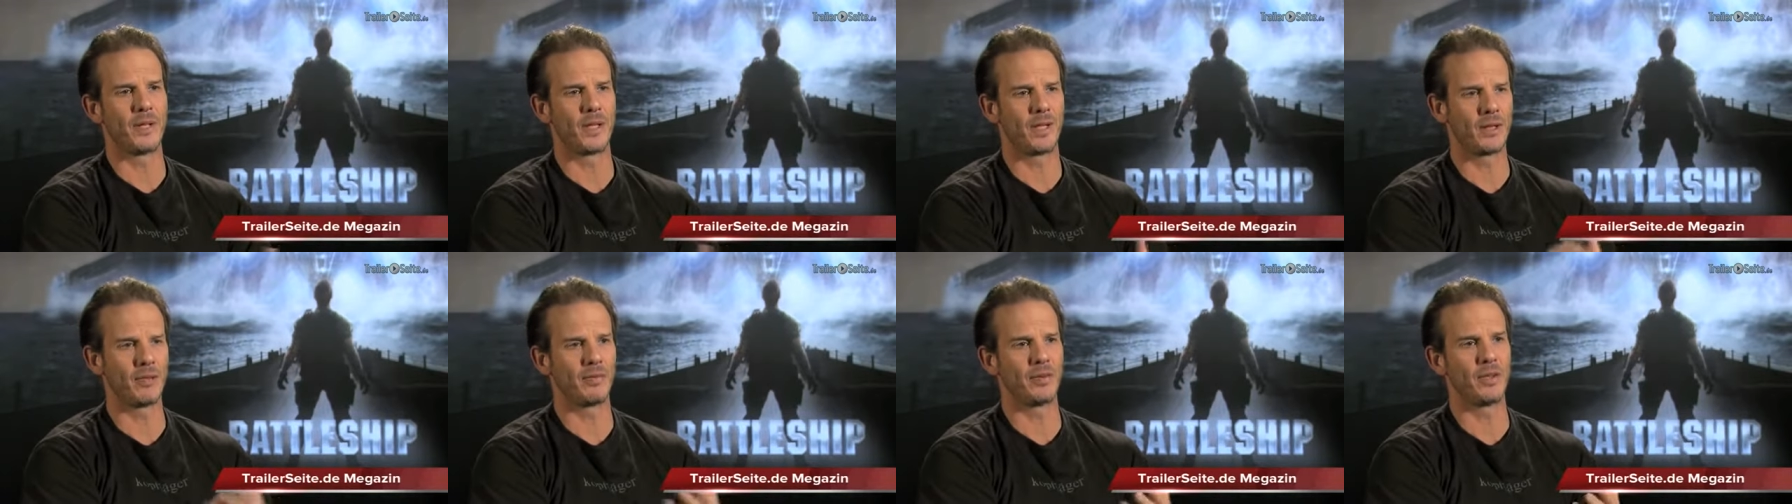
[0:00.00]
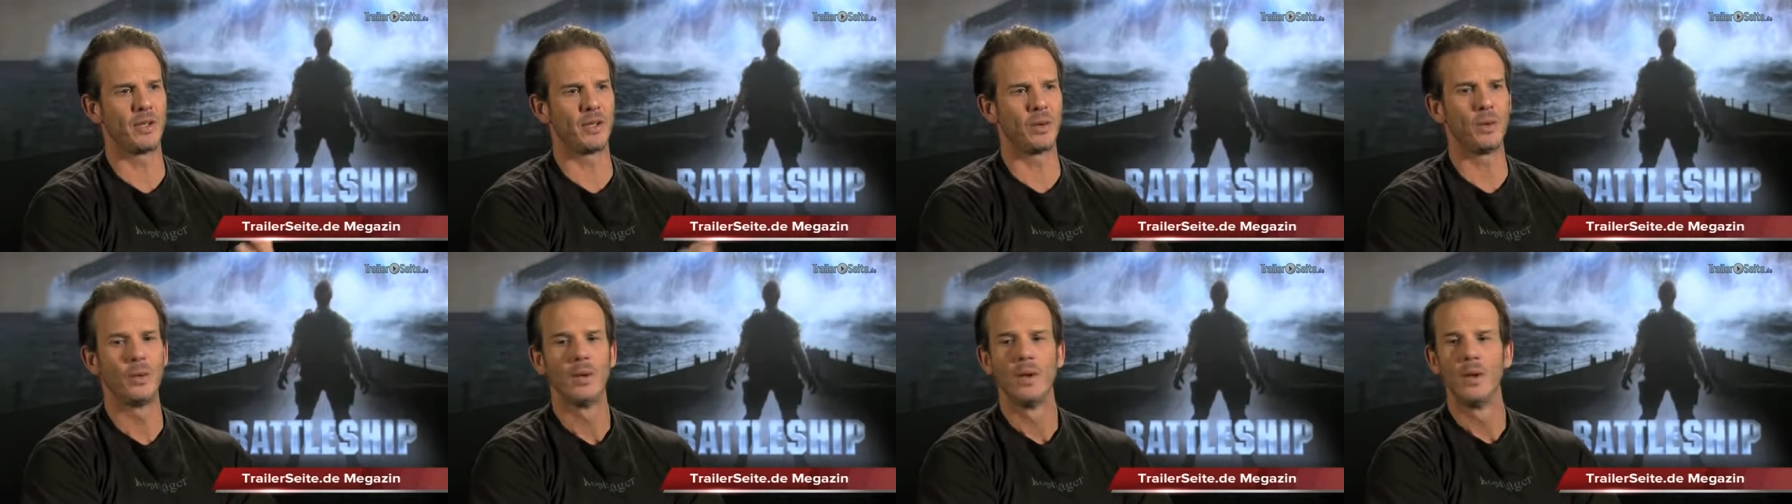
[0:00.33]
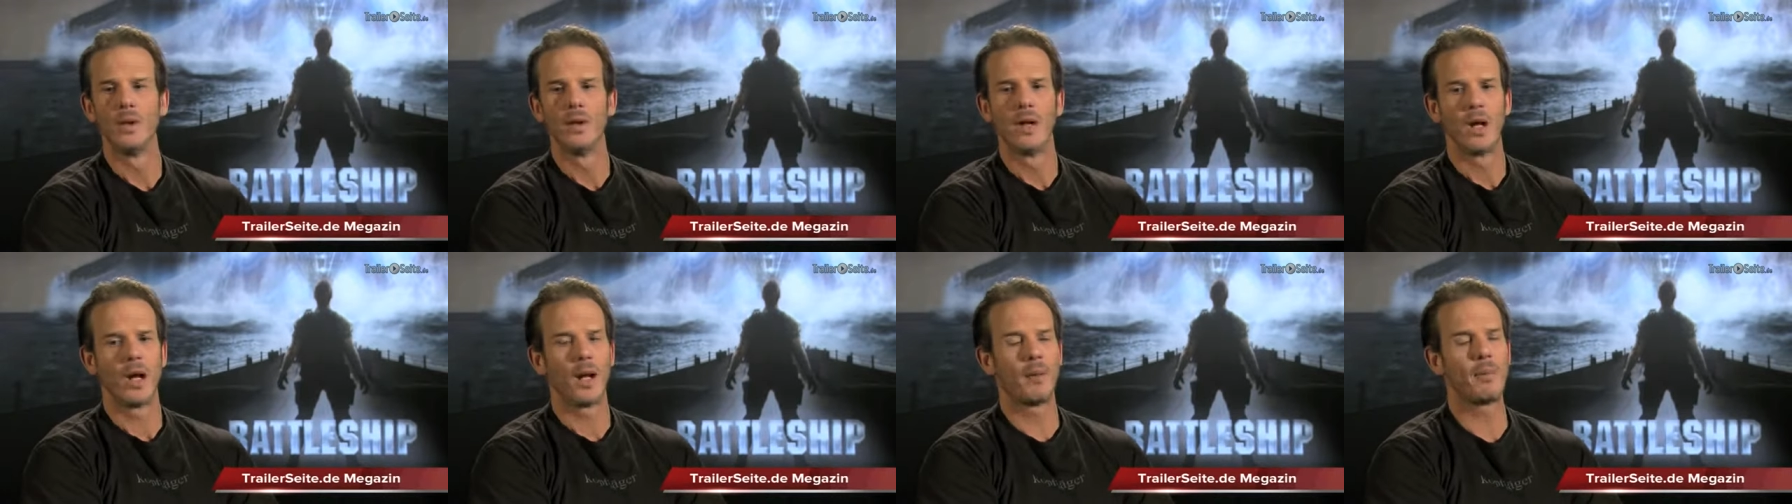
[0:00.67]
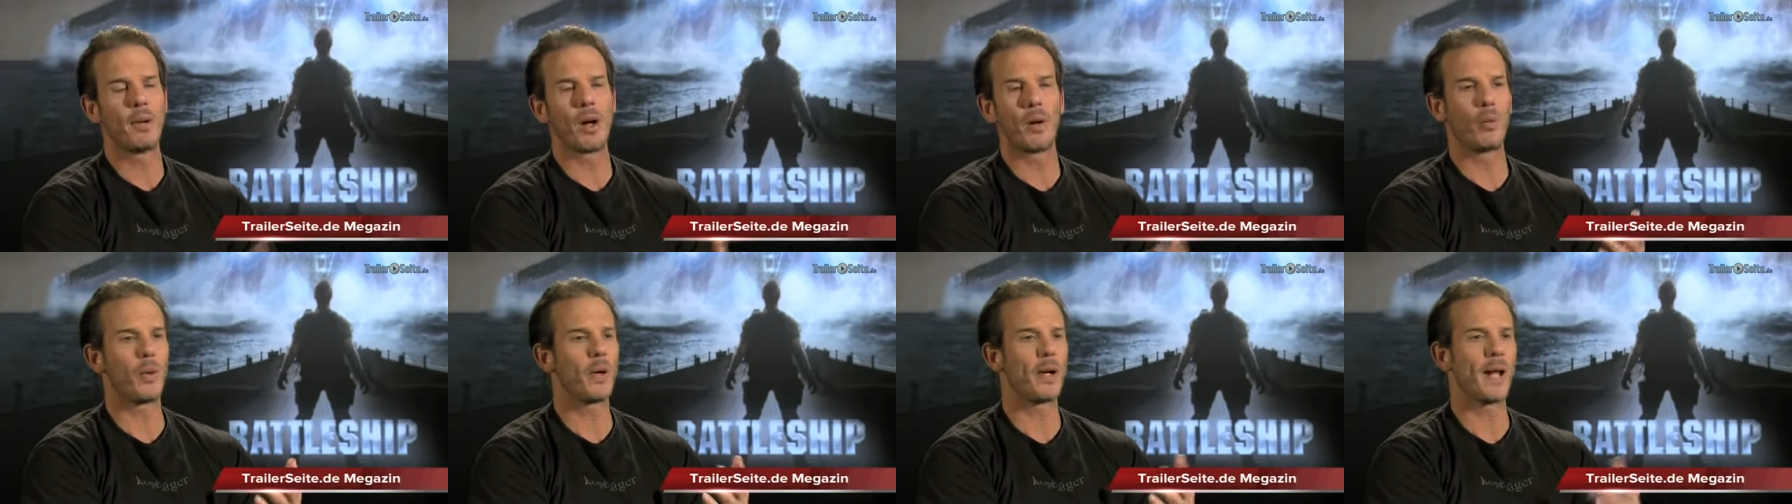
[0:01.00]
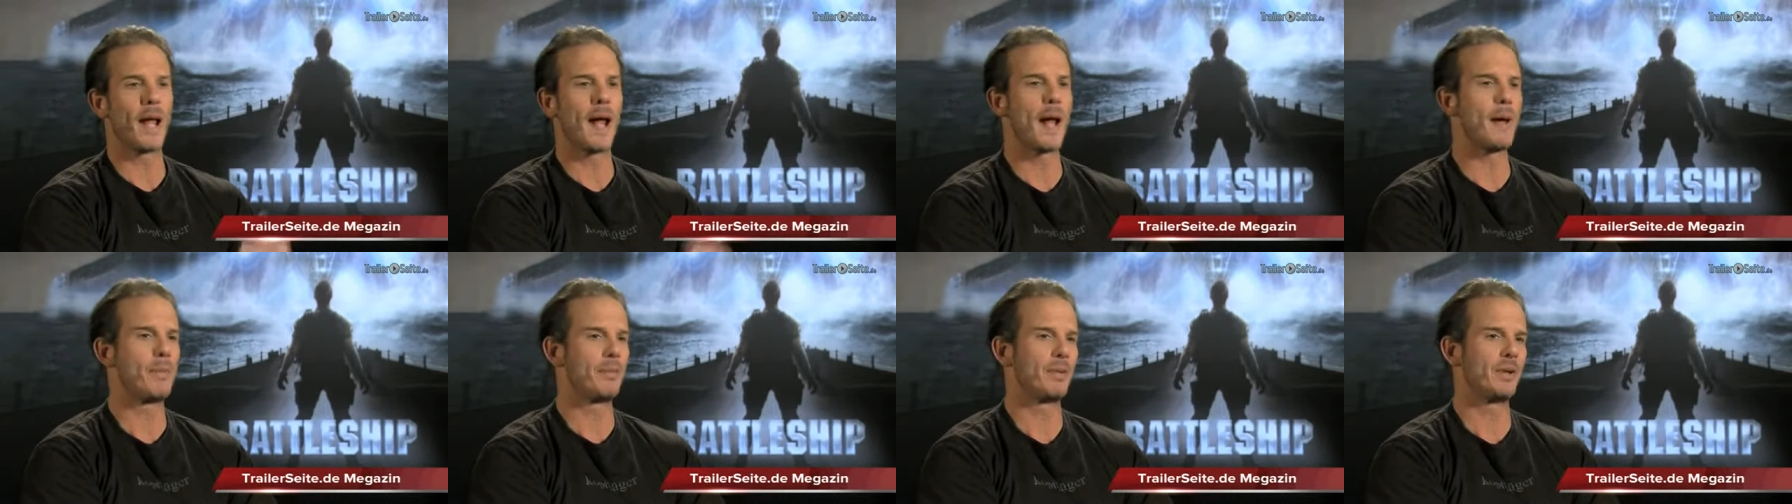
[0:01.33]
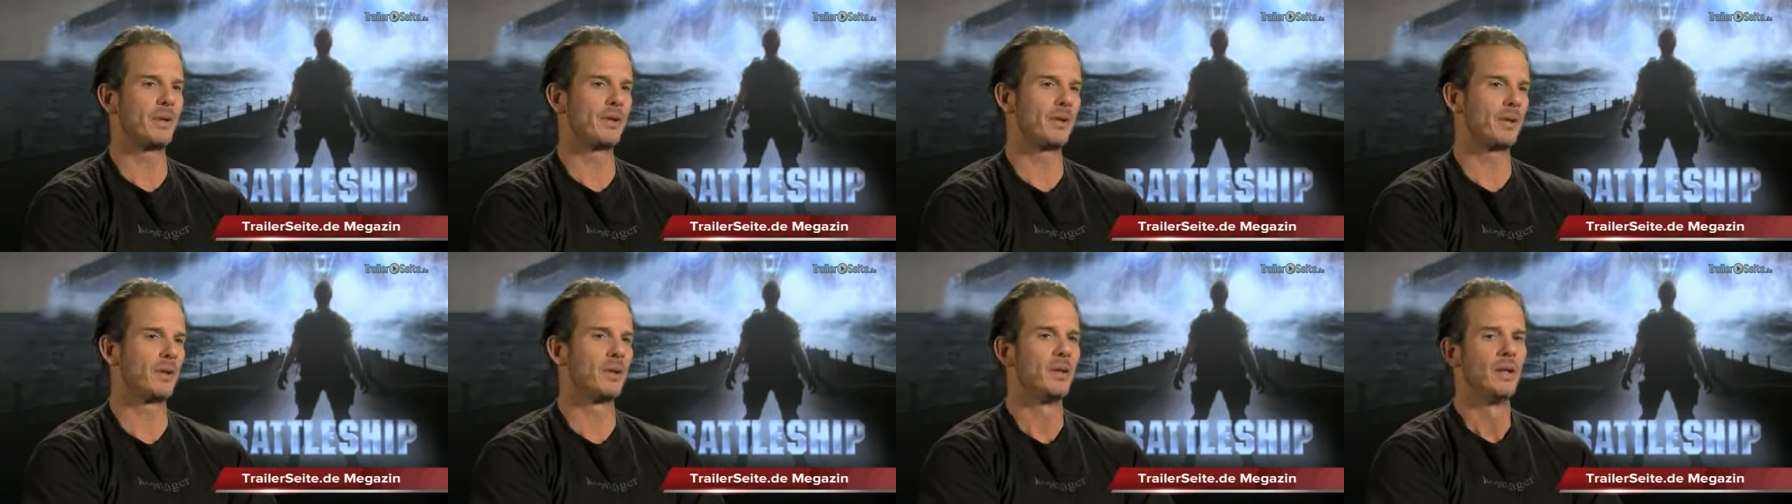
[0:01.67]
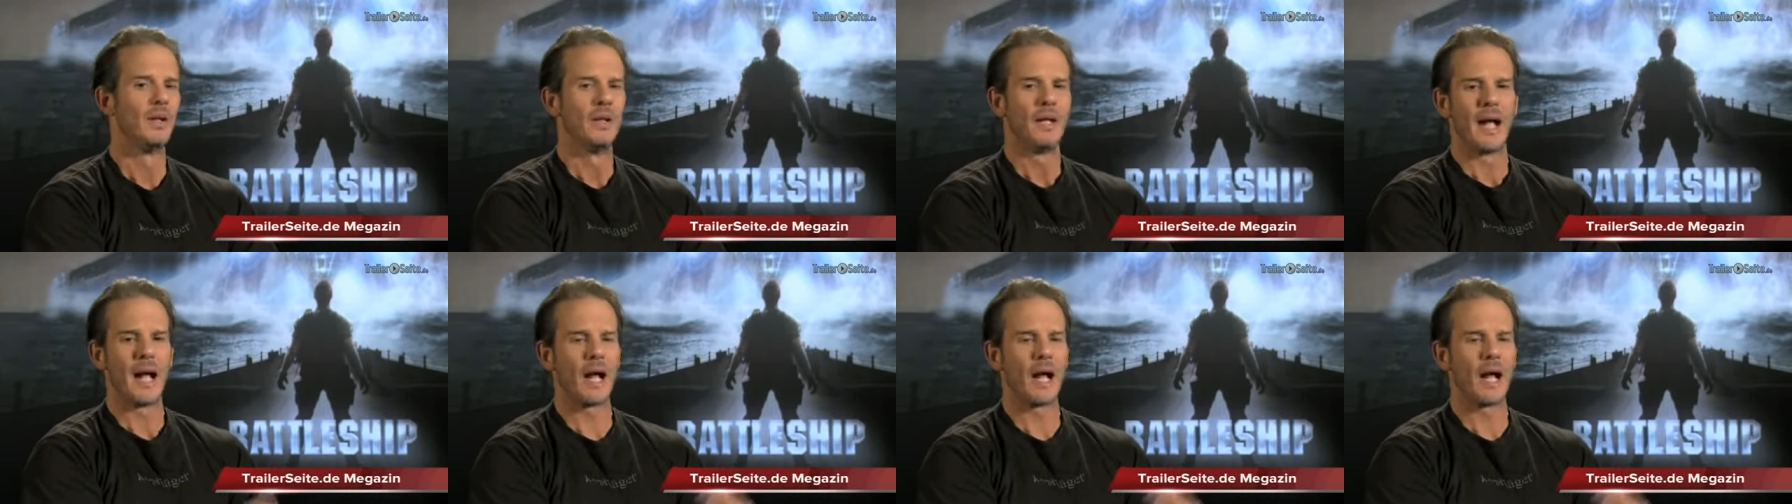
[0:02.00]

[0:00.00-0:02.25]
interview about what happened and